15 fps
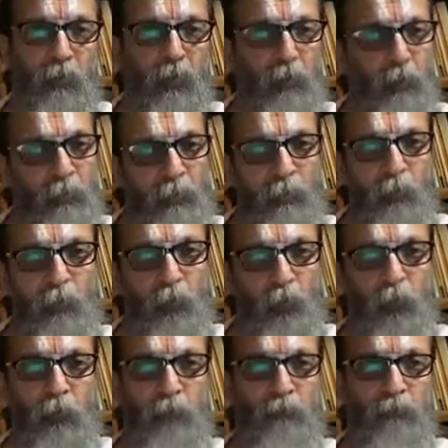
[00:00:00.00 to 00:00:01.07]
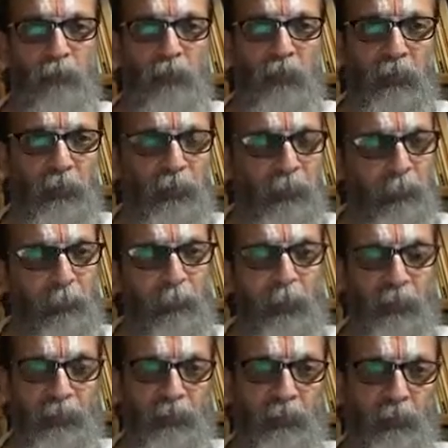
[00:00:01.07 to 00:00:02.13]
are the root. These
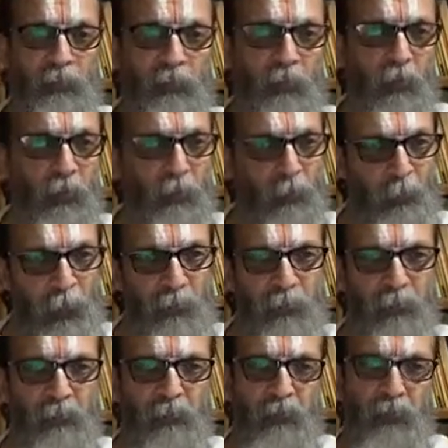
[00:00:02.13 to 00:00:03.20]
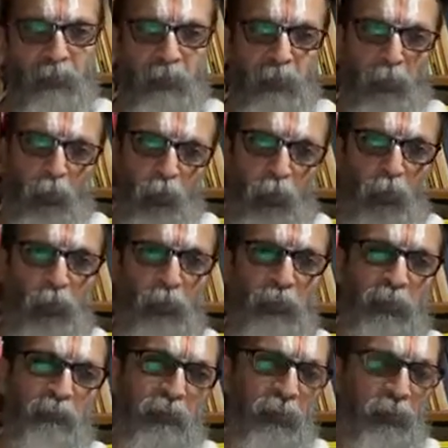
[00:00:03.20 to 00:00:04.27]
scriptures called the Vedas is the root to the
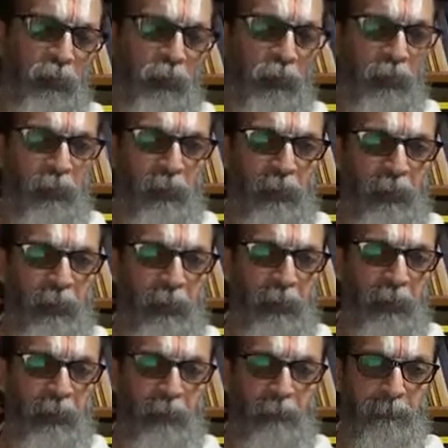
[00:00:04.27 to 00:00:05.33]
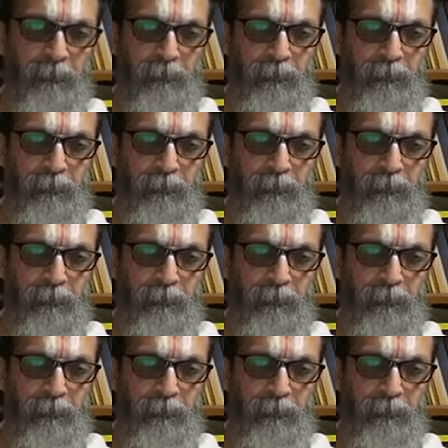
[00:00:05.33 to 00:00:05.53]
civilization here in India.